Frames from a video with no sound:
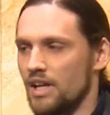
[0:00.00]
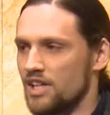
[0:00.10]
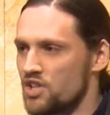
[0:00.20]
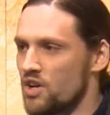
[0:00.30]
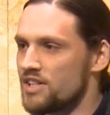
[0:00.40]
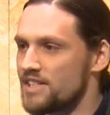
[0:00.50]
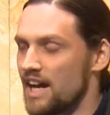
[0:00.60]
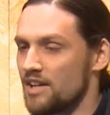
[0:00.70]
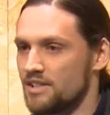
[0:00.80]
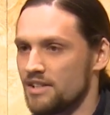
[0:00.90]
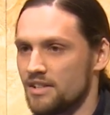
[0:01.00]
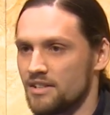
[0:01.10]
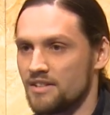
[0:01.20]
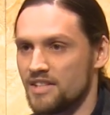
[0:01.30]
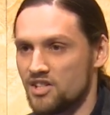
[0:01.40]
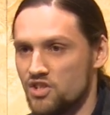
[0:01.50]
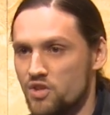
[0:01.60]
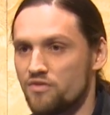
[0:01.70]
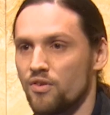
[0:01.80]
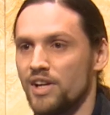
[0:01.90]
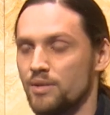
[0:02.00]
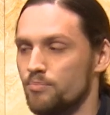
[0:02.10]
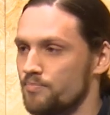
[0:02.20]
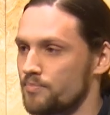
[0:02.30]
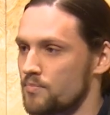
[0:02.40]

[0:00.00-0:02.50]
It turns out that this new freedom